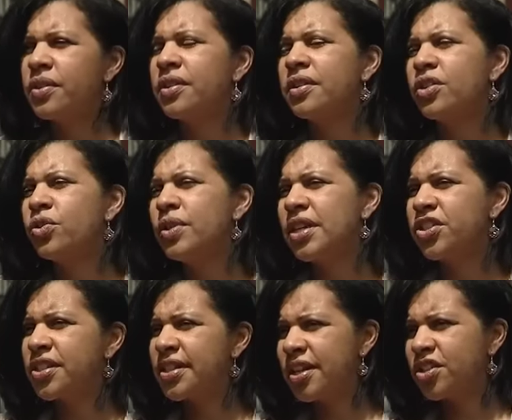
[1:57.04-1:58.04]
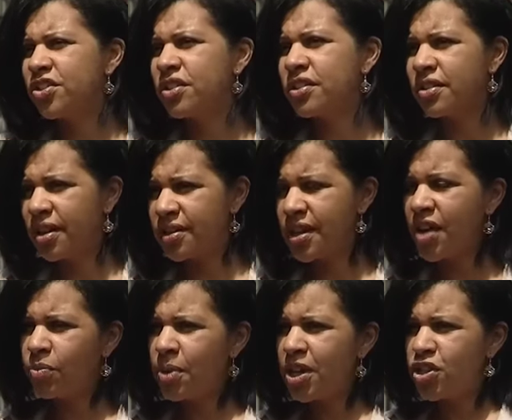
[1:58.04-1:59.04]
that the new legislation is going to
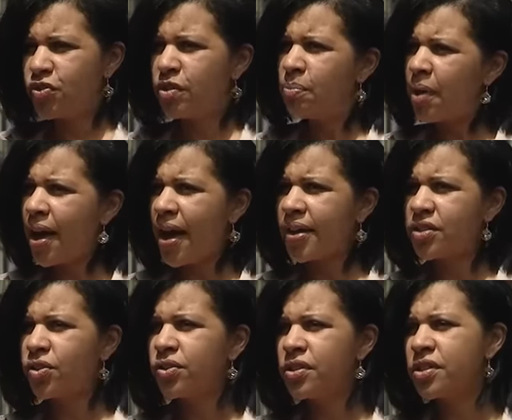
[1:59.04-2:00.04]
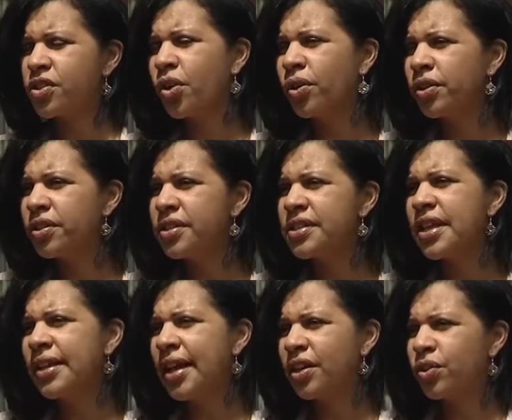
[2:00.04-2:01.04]
have a major impact on Scotland's
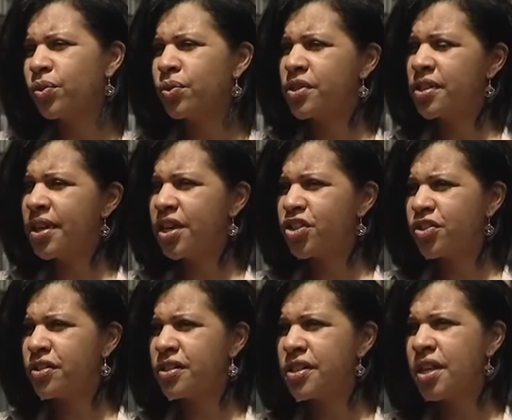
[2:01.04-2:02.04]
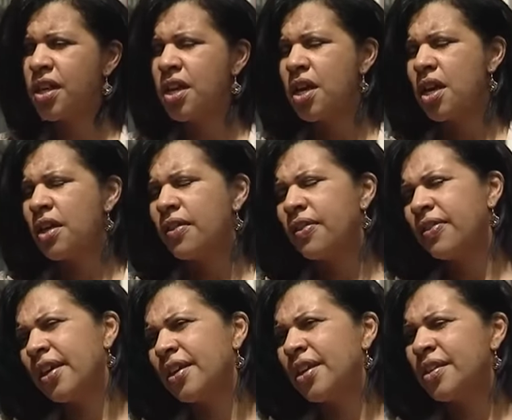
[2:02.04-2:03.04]
landlords and agents.
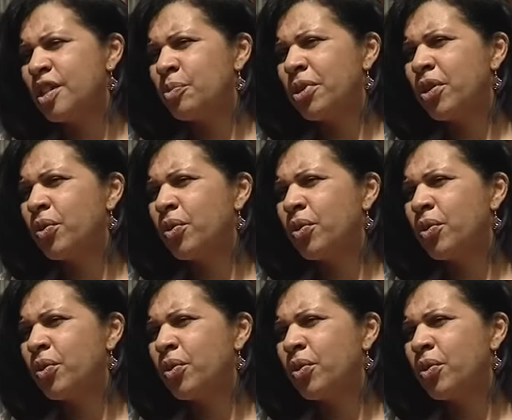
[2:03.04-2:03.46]
They need to be